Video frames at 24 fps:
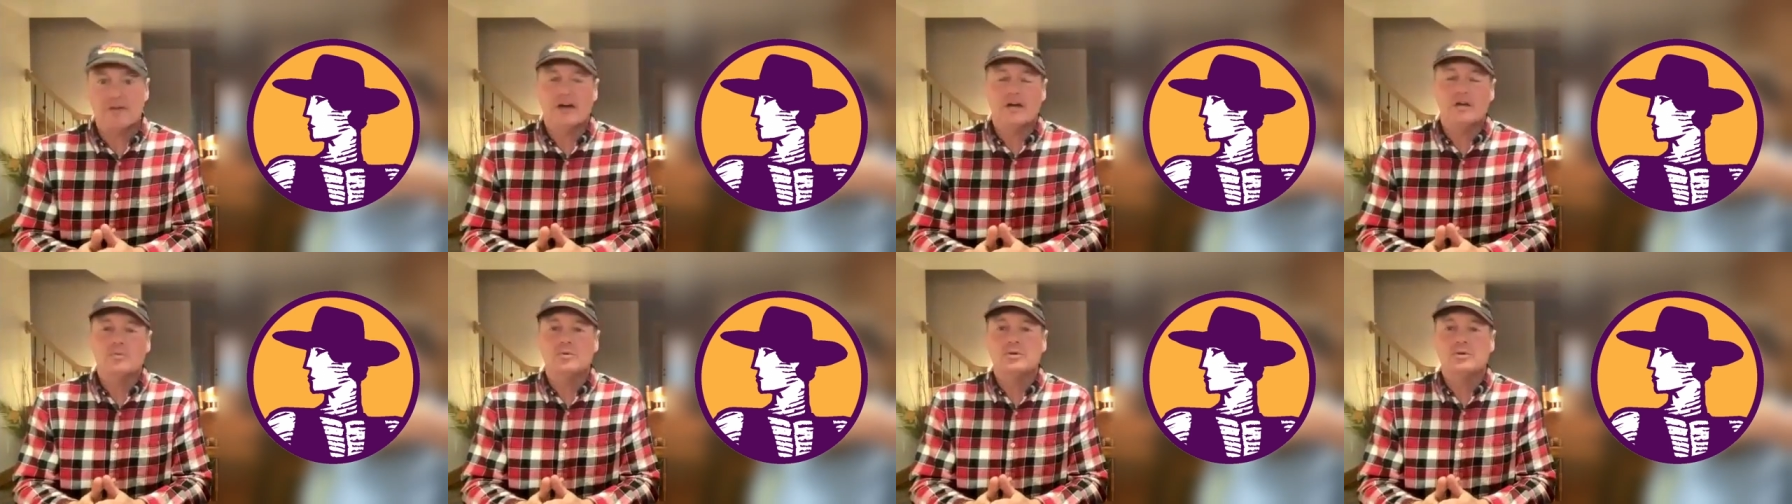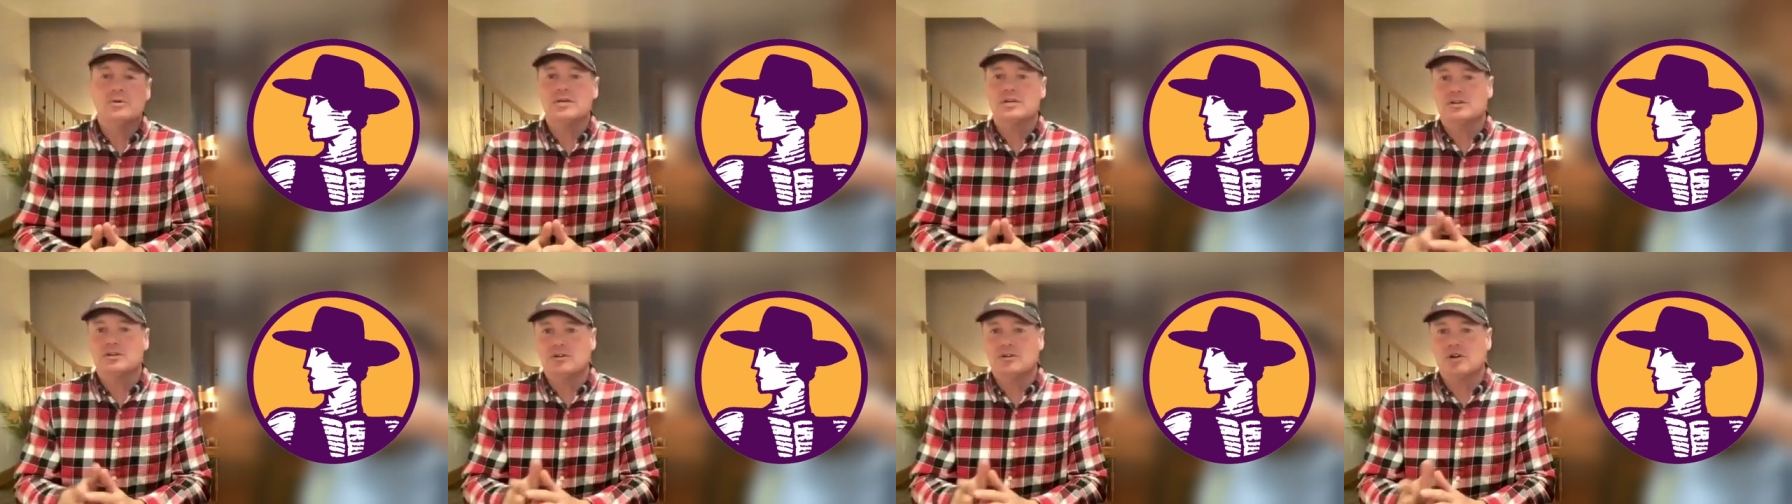How do we
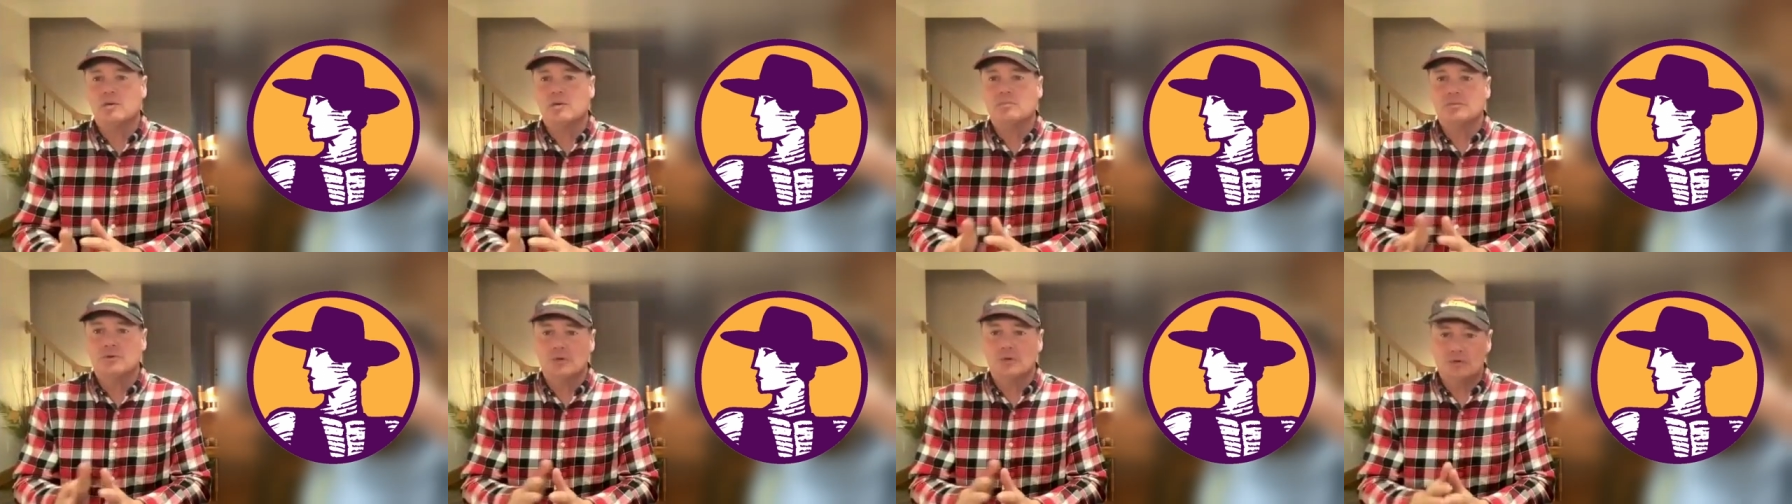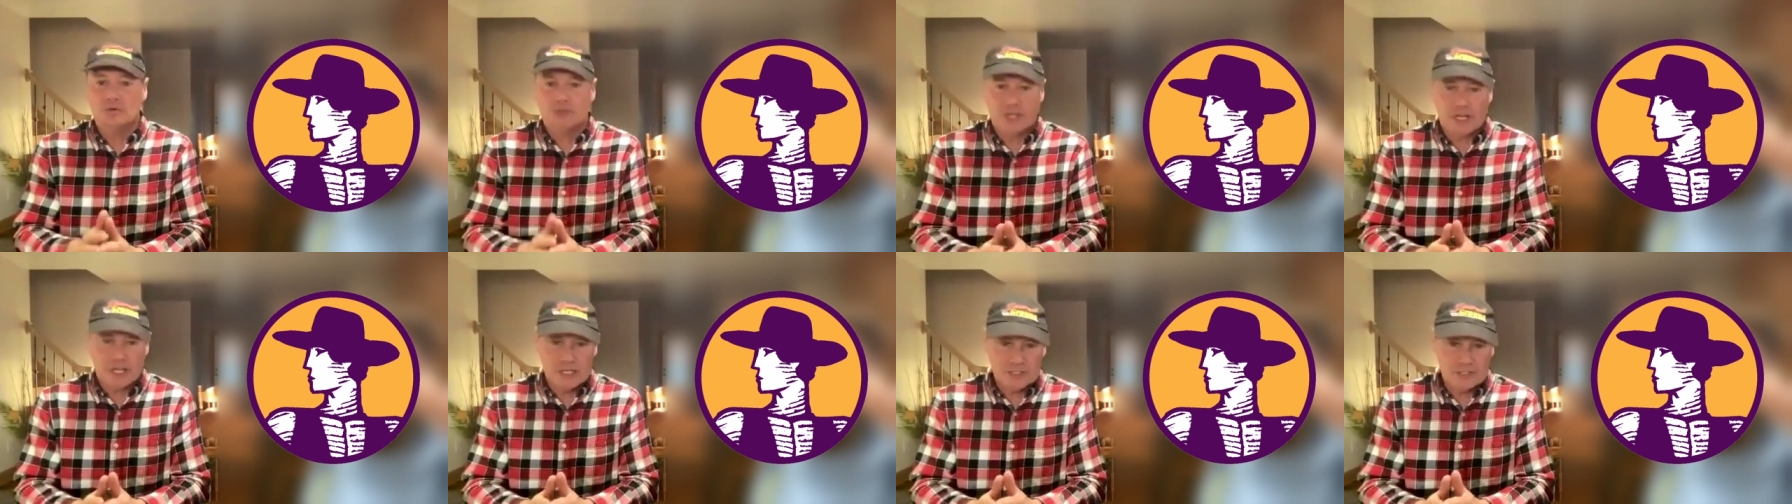get crop
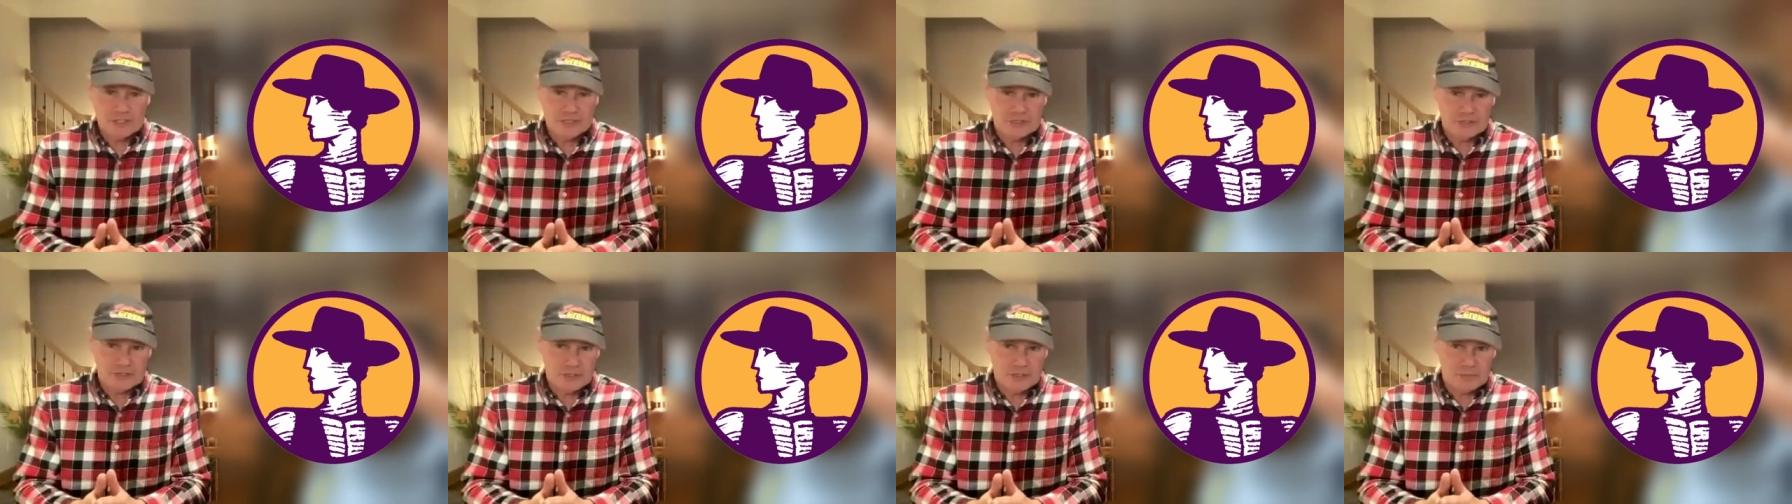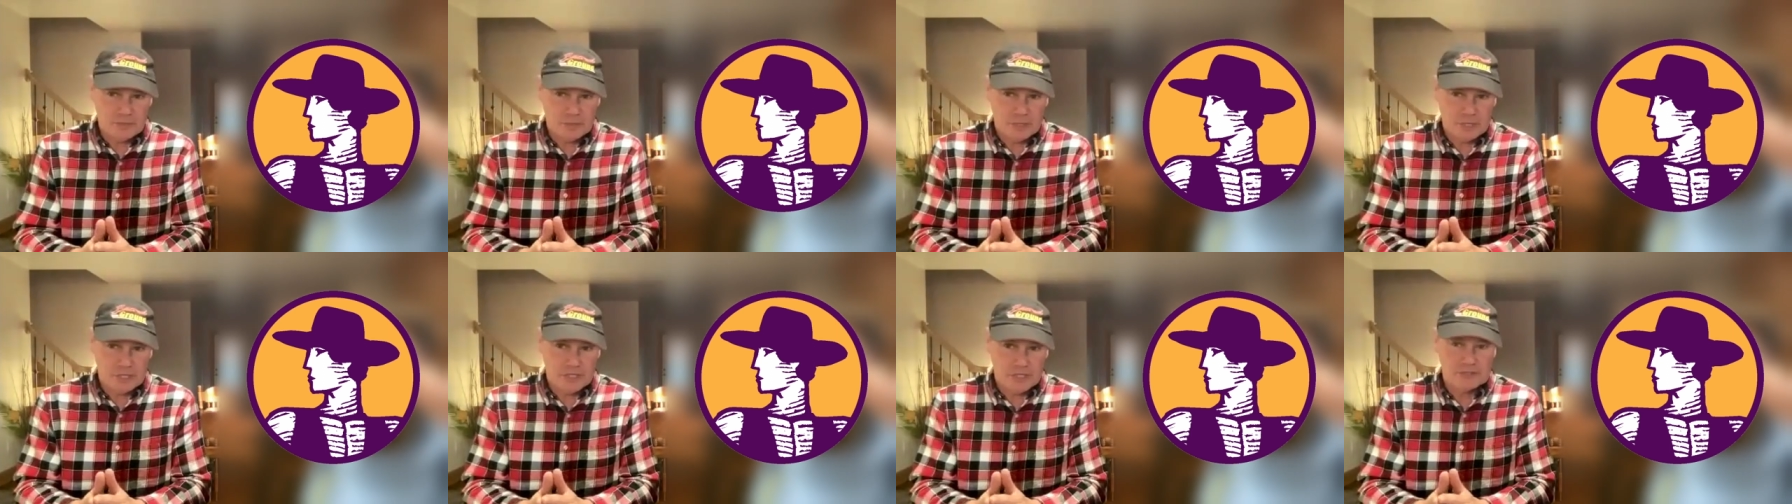rotations in
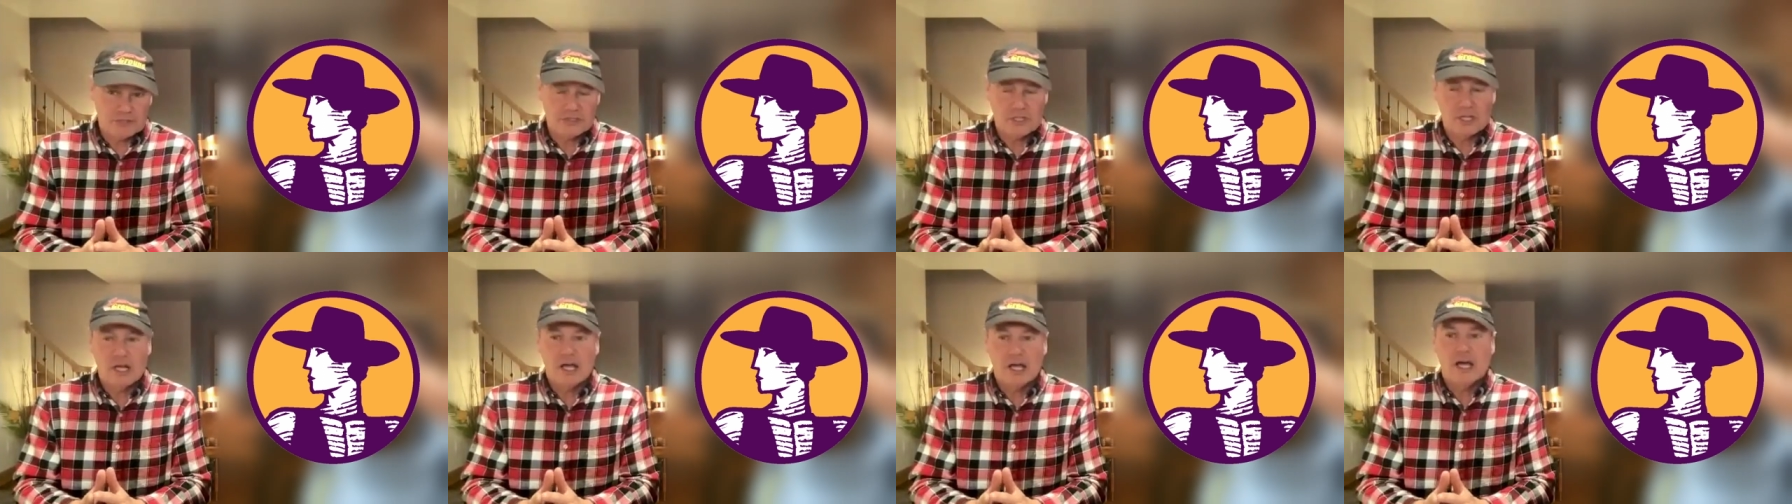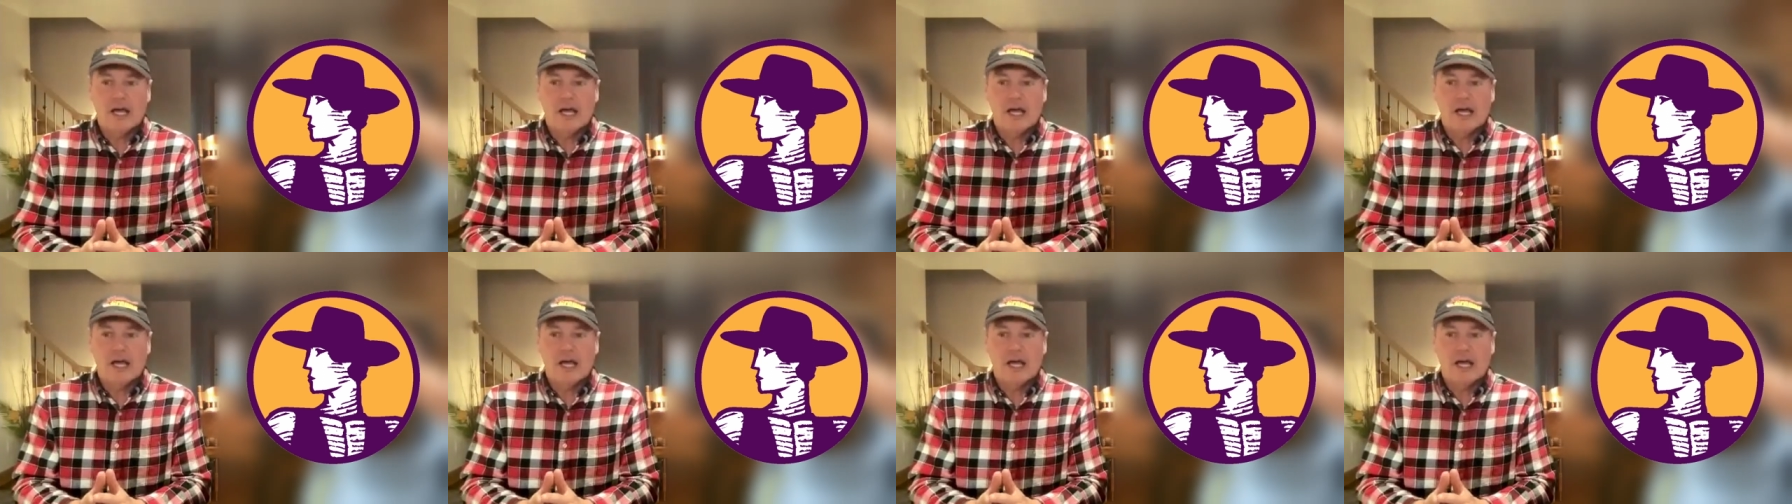place?